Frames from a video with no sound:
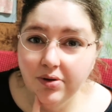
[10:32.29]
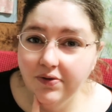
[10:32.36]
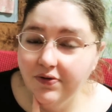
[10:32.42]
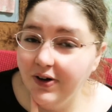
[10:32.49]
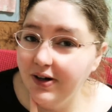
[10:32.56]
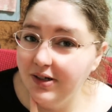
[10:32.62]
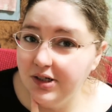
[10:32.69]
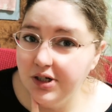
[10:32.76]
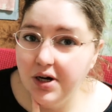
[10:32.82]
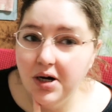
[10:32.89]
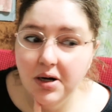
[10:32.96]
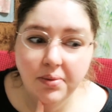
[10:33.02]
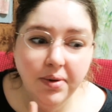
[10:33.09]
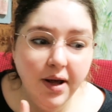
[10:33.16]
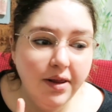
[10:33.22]
couldn't find a
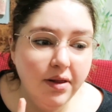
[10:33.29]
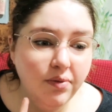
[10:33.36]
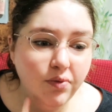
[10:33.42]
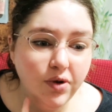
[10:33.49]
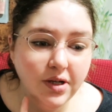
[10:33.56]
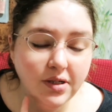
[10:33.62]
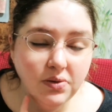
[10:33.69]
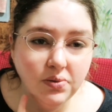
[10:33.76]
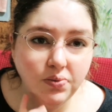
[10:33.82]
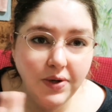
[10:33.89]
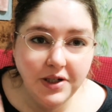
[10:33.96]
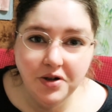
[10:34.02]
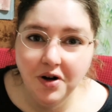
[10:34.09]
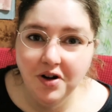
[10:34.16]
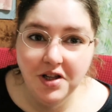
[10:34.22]
job, and then when it's
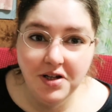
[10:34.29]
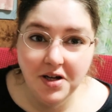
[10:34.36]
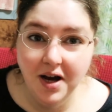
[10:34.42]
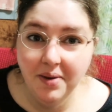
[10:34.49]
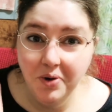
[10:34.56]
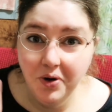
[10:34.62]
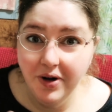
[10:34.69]
winter all the time,